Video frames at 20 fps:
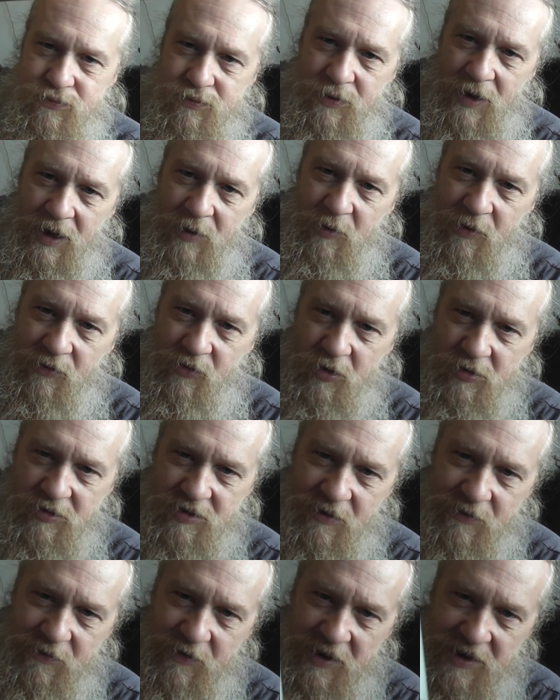I've got
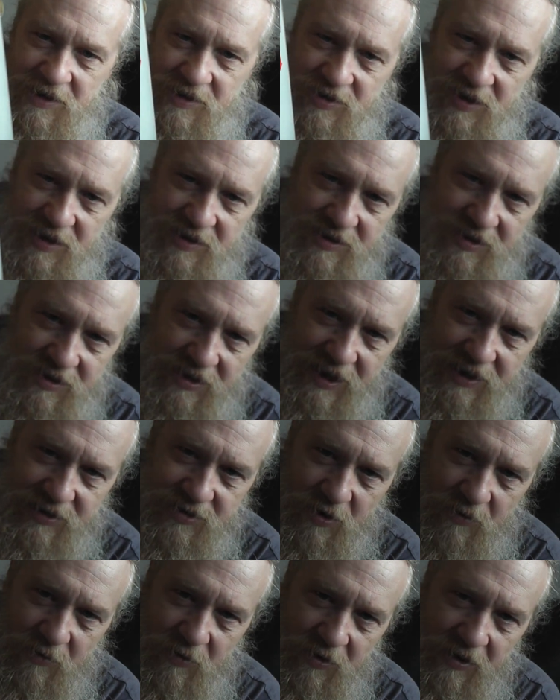to finish this
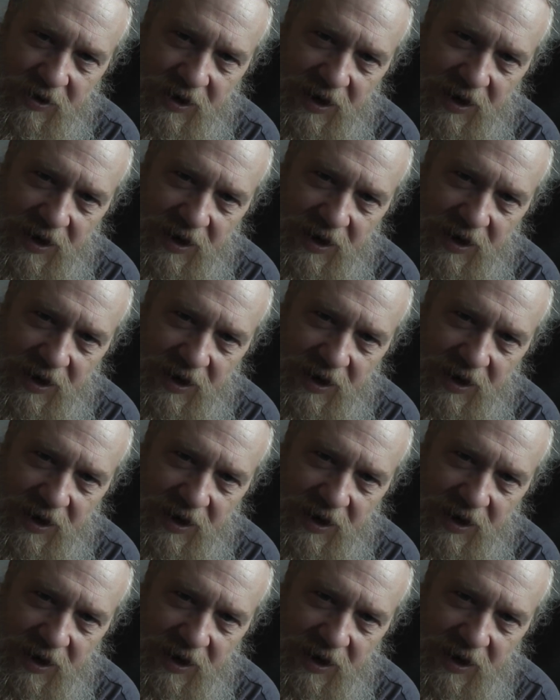glass off on